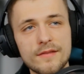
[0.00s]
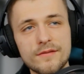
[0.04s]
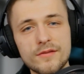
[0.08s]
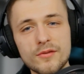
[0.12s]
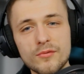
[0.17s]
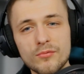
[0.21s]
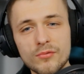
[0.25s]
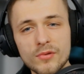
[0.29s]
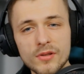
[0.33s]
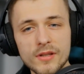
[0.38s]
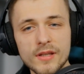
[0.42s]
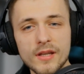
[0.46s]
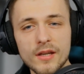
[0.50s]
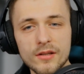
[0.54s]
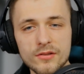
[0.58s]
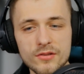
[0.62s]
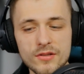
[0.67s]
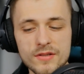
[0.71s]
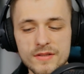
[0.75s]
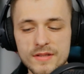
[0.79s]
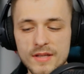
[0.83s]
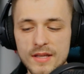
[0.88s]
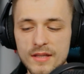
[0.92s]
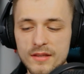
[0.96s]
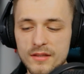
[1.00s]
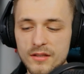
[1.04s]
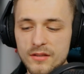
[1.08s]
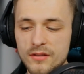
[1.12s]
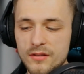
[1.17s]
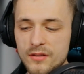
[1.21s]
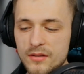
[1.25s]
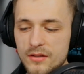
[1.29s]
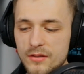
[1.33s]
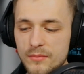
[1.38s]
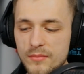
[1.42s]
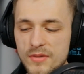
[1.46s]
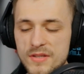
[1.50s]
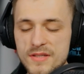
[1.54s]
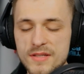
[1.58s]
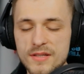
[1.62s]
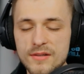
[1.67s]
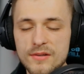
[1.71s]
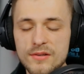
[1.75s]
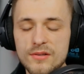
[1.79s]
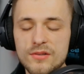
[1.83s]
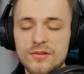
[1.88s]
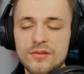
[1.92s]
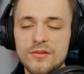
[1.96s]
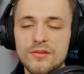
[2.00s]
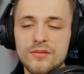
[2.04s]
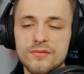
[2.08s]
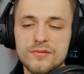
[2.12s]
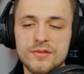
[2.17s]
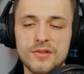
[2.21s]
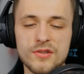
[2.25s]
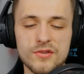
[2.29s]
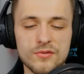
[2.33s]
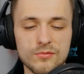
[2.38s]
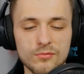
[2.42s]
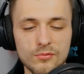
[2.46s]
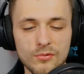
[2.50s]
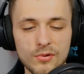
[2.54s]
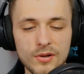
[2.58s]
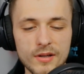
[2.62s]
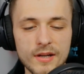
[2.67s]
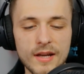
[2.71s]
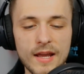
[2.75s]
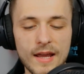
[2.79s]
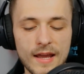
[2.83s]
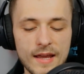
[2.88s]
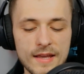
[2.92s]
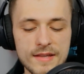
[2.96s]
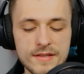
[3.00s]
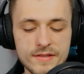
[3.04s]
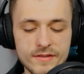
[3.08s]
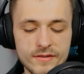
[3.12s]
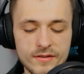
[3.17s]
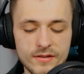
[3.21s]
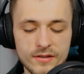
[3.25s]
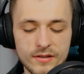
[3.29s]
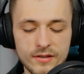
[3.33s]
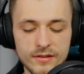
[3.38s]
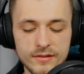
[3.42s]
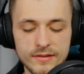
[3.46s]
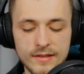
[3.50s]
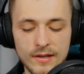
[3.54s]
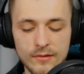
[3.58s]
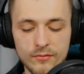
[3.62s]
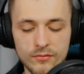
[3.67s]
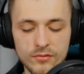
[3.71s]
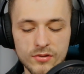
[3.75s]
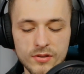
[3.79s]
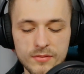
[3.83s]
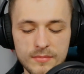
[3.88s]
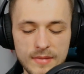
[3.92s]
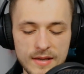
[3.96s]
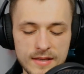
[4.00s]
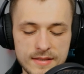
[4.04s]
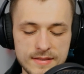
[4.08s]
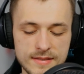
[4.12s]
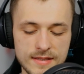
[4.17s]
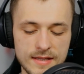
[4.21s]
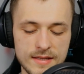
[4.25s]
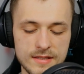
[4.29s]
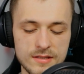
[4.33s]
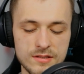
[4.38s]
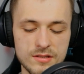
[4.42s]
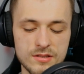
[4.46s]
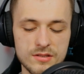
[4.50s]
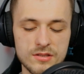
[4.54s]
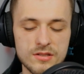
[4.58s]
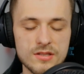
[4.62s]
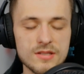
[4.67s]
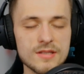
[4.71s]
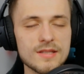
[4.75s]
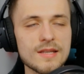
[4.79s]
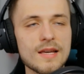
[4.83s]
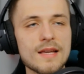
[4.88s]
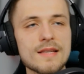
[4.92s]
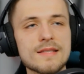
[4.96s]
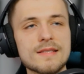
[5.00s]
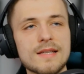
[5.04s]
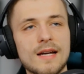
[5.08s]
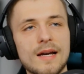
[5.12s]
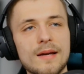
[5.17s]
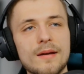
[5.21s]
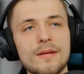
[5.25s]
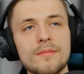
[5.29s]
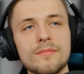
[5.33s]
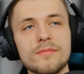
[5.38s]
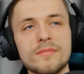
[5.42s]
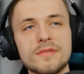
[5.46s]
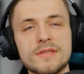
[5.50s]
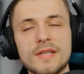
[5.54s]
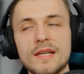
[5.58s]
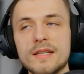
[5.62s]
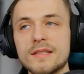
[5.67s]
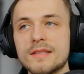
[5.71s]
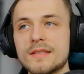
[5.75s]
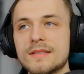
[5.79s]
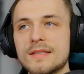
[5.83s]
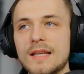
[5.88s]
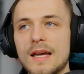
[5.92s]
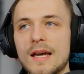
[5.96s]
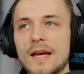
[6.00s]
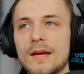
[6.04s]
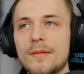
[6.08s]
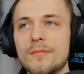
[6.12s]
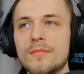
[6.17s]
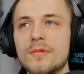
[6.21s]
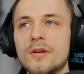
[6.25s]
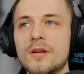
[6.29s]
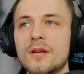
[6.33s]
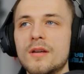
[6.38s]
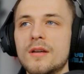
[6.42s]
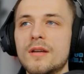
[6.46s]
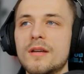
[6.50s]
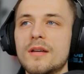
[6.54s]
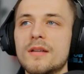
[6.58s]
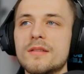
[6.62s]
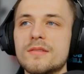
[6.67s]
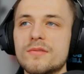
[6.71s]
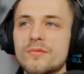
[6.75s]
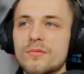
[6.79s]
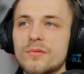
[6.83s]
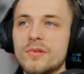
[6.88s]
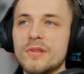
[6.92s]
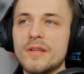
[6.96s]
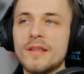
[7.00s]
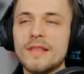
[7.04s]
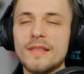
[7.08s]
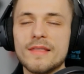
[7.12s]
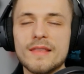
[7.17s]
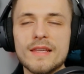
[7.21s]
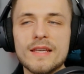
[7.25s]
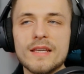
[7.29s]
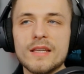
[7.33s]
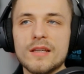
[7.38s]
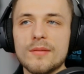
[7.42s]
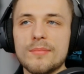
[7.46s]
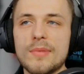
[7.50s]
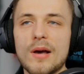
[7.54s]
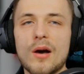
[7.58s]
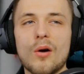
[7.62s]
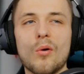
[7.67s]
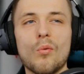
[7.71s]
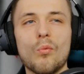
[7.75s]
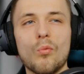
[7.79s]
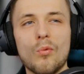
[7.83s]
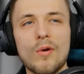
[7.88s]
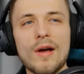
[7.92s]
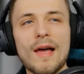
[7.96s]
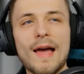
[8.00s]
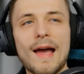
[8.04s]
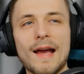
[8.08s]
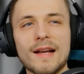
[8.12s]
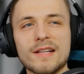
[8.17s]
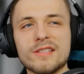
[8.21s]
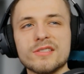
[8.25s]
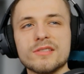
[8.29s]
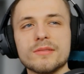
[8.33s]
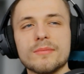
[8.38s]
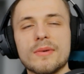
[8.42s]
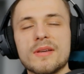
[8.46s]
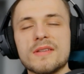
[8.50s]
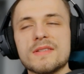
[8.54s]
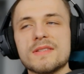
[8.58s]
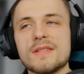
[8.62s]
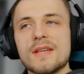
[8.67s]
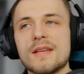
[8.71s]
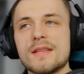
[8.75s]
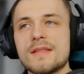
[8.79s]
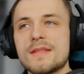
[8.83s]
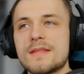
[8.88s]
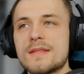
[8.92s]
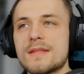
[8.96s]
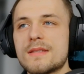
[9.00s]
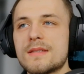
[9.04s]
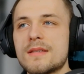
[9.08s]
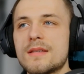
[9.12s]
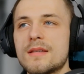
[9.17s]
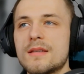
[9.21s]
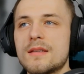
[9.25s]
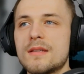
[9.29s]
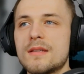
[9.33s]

you really understand the material, there's one answer that really makes sense. You just gotta take the time to really think about what actually makes sense.